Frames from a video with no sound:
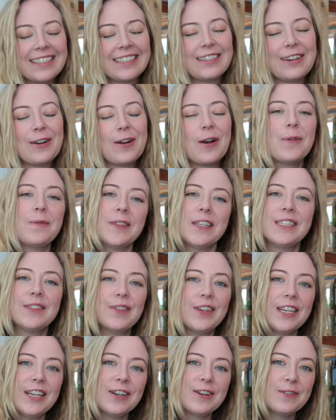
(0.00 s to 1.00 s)
So I hope this
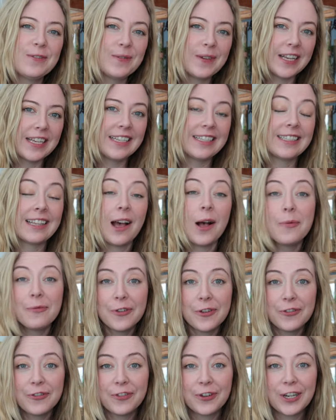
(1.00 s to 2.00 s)
video was
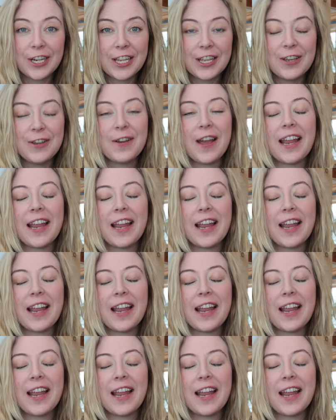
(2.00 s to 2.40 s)
helpful for you.